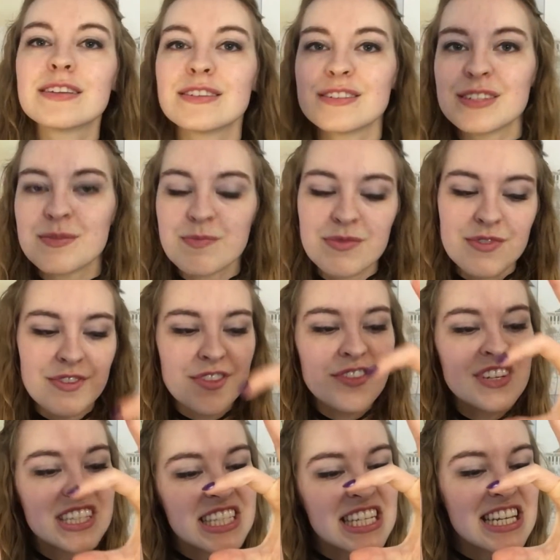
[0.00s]
Number
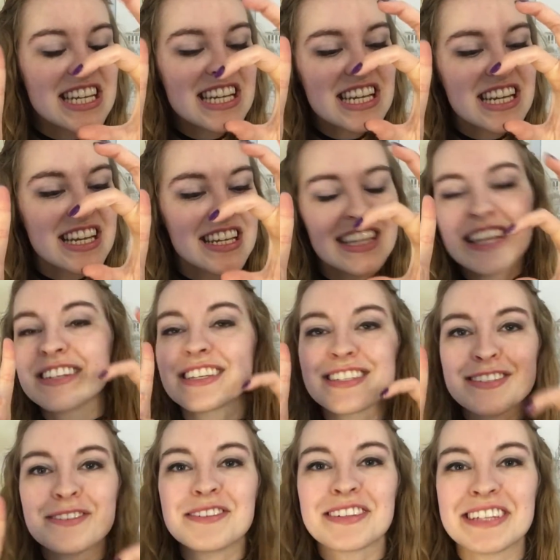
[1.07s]
13, that
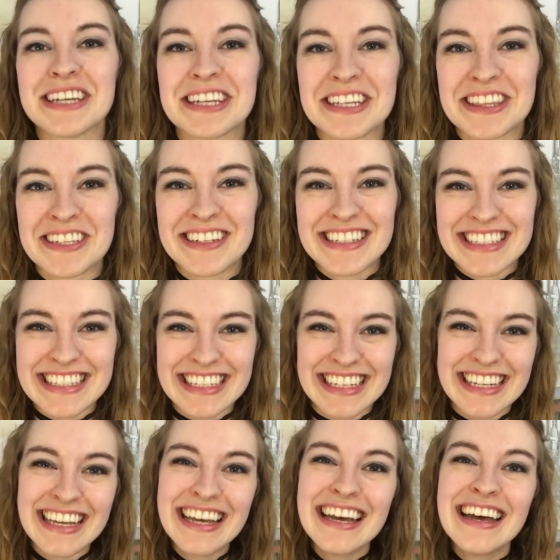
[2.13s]
doesn't look like a 13.